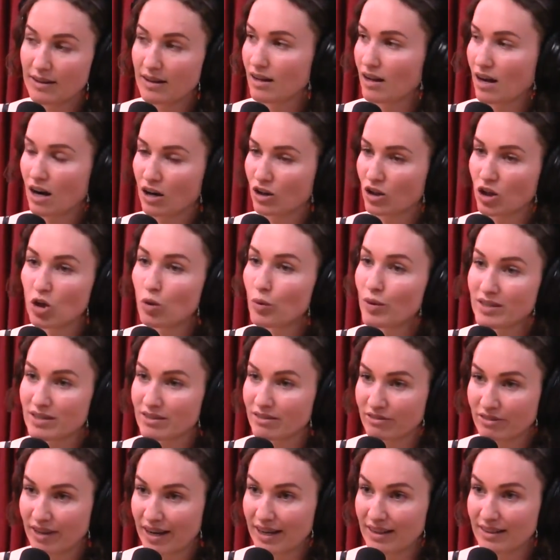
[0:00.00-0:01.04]
our goal
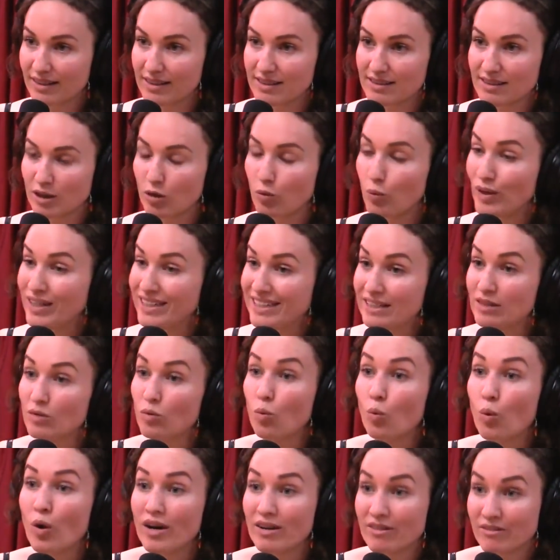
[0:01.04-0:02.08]
wasn't violence. Like we didn't
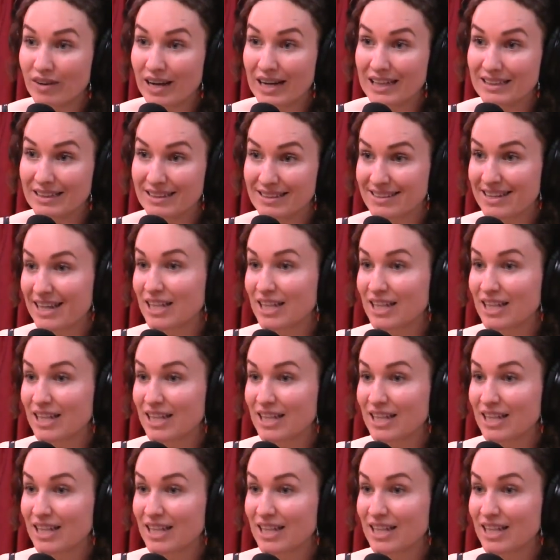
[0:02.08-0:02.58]
want violence.